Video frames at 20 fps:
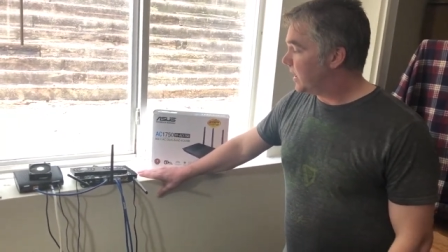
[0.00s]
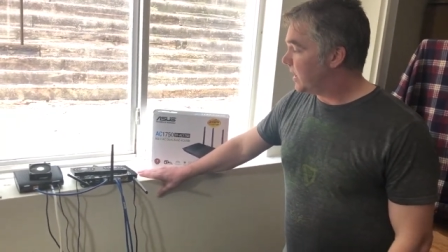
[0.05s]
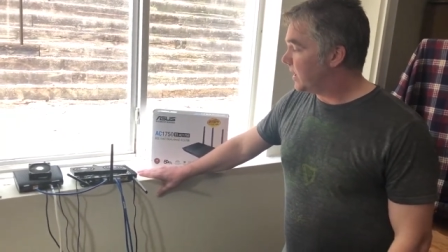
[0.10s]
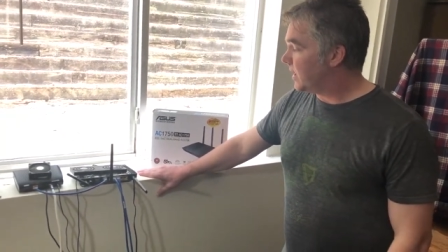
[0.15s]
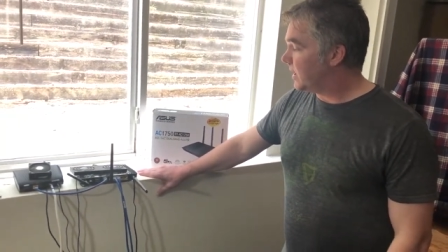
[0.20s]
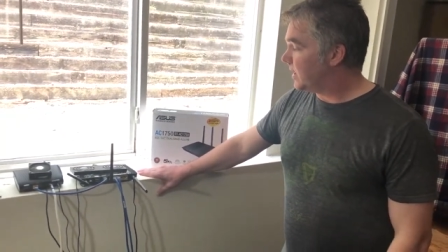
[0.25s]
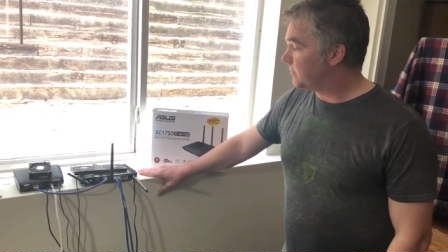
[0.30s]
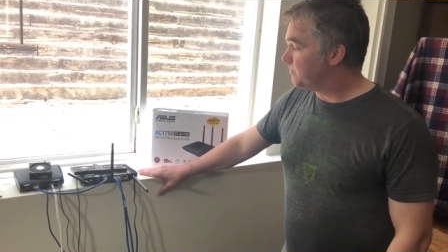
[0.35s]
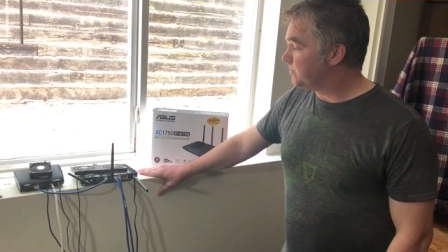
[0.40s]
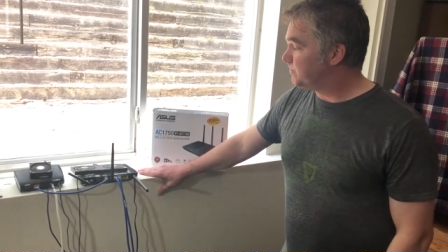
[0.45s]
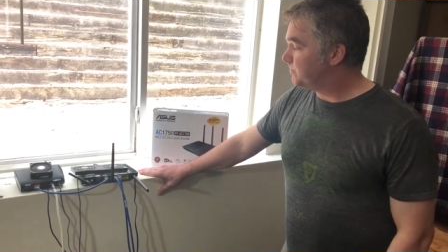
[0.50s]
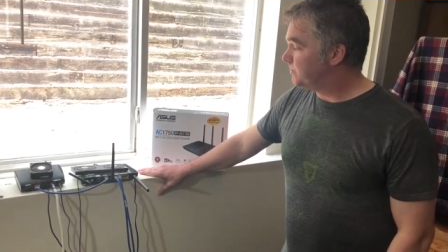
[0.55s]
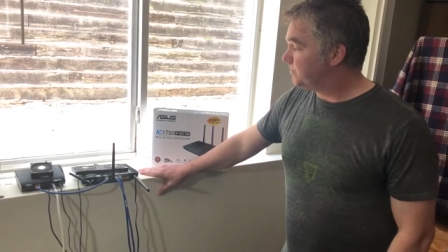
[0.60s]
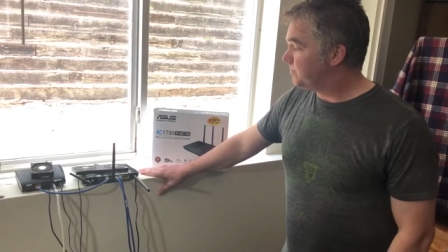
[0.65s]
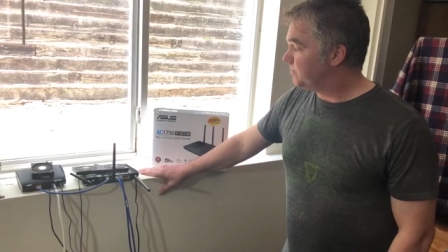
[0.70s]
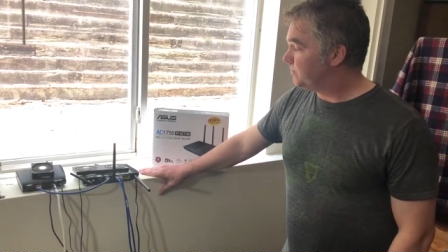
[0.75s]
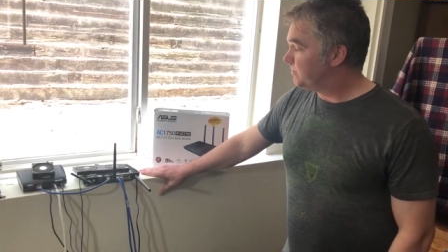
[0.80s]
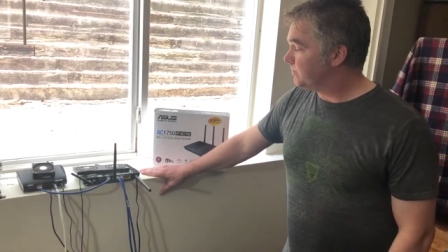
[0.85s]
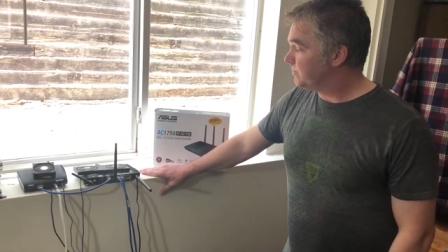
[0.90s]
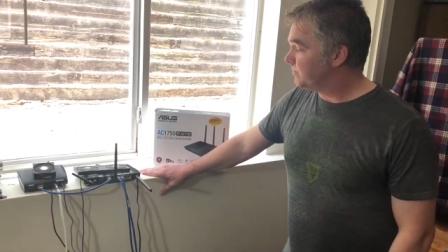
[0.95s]
Um,
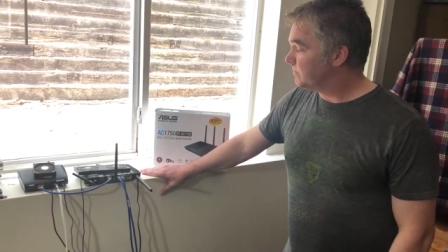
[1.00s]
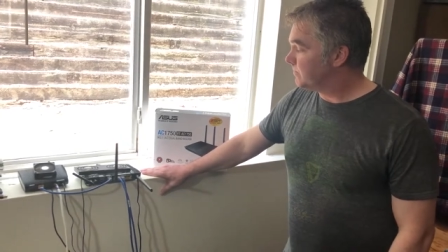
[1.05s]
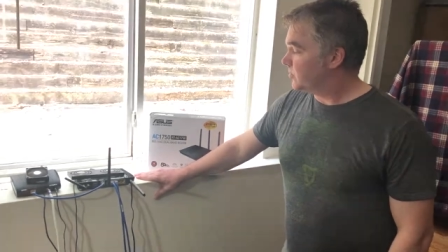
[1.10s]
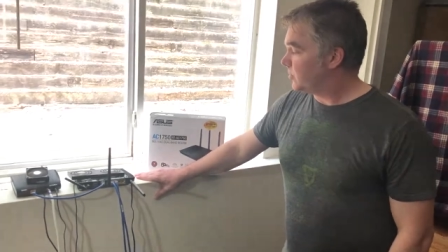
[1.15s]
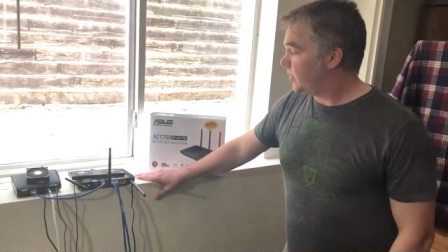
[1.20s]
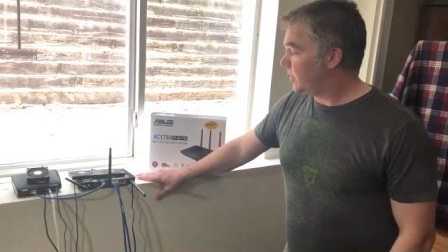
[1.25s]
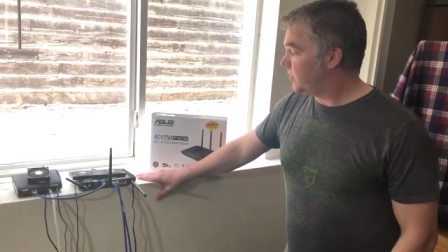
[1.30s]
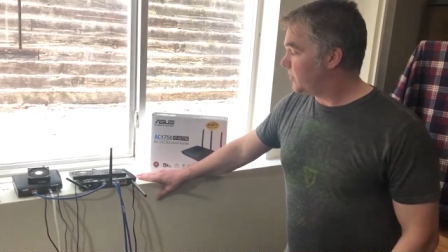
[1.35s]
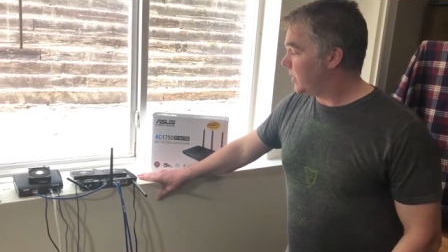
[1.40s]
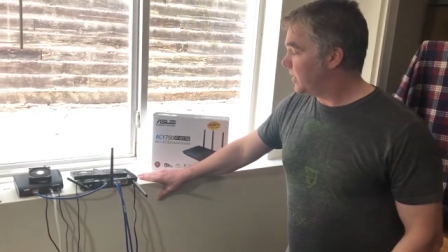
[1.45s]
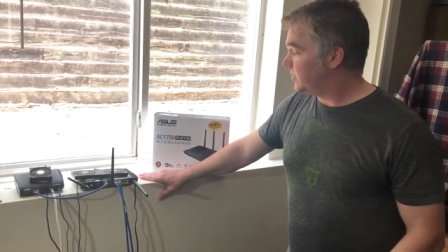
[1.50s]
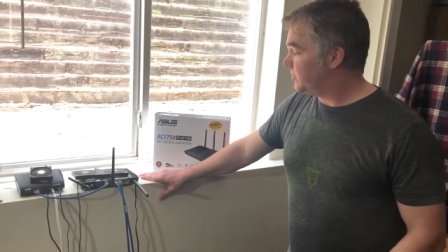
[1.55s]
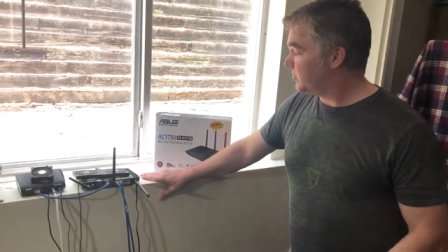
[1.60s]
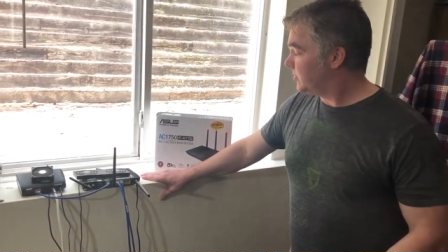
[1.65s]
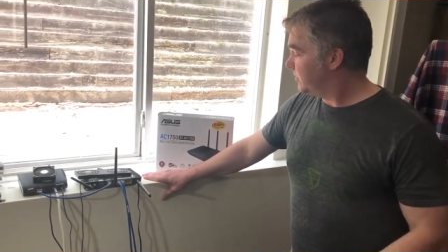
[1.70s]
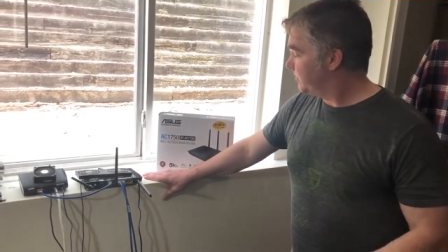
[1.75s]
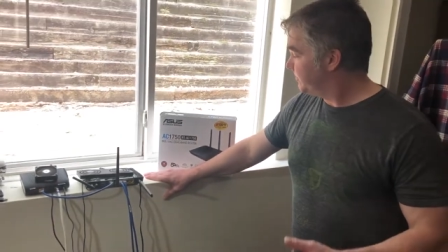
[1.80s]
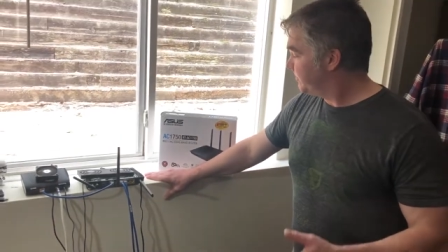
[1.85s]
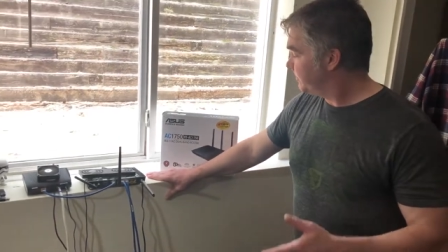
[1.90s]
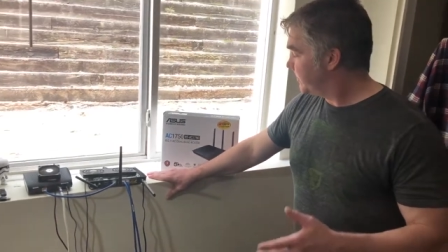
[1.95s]
so
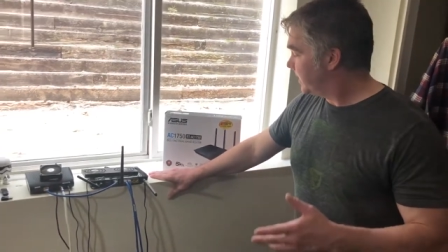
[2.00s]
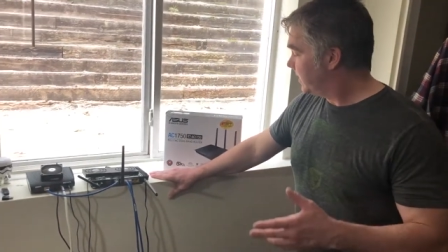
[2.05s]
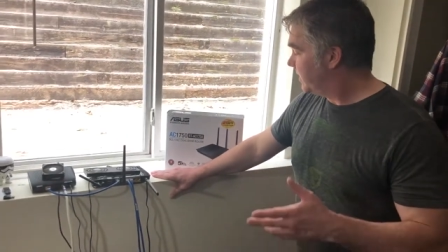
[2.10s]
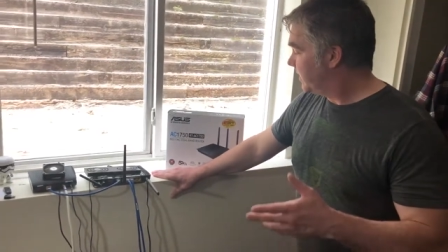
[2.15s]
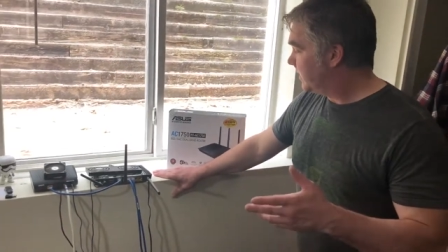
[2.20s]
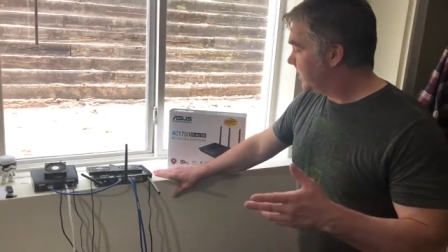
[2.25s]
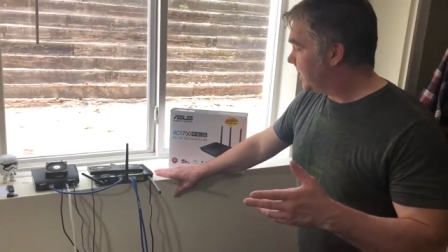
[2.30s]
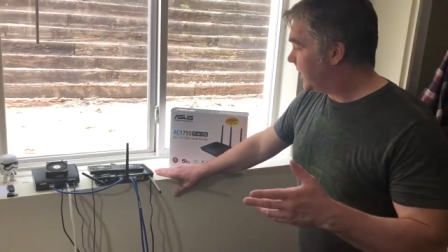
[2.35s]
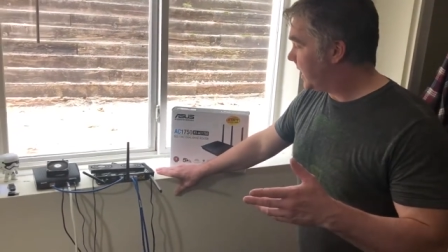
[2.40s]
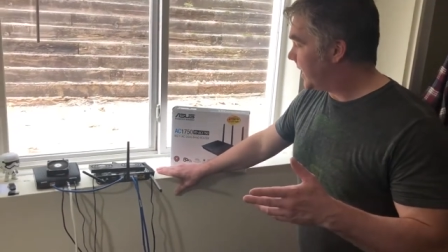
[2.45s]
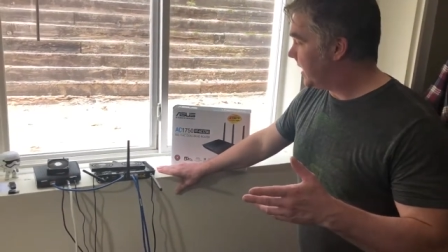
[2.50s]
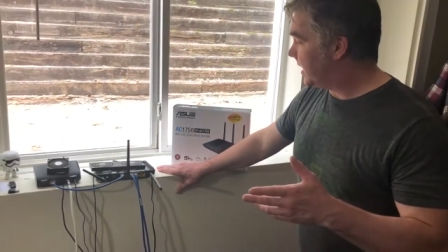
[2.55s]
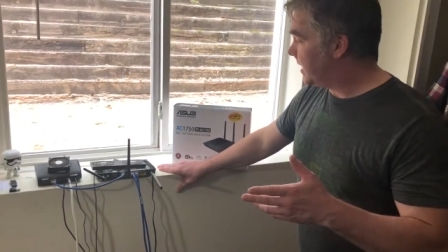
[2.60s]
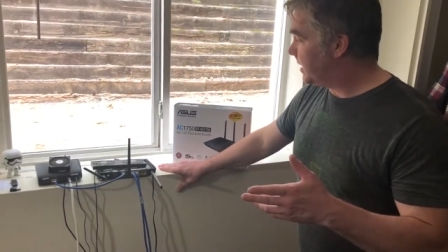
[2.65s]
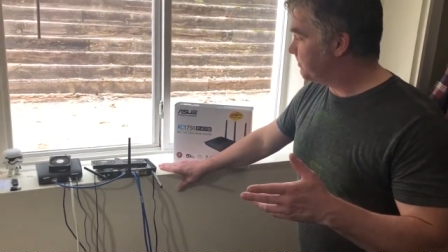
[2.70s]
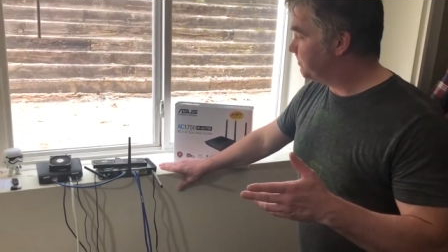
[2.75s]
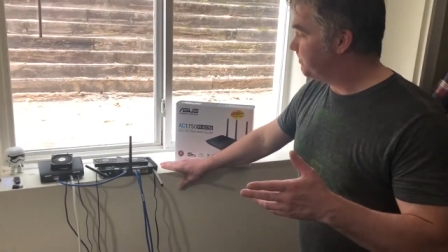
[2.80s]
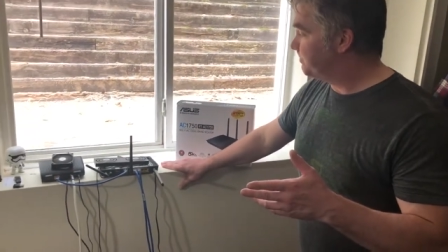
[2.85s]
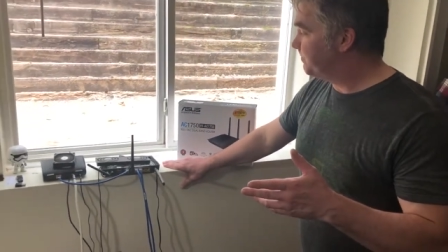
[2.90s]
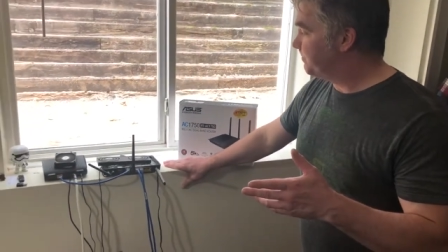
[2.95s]
anyways,
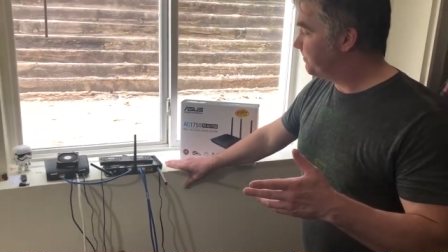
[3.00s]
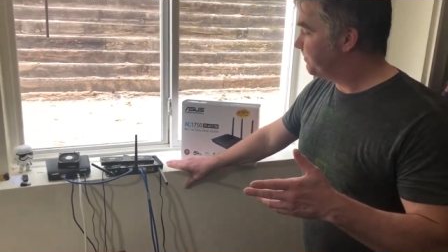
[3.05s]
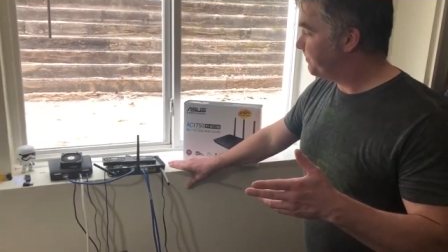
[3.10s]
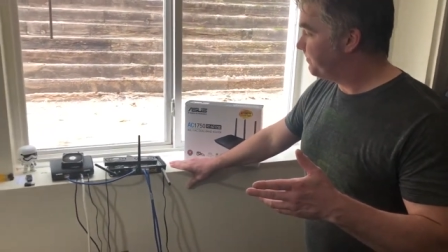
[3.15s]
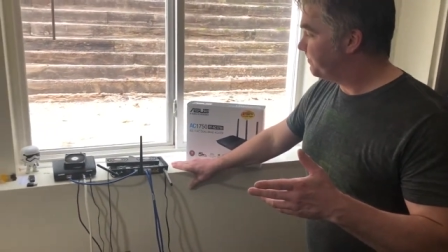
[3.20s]
um,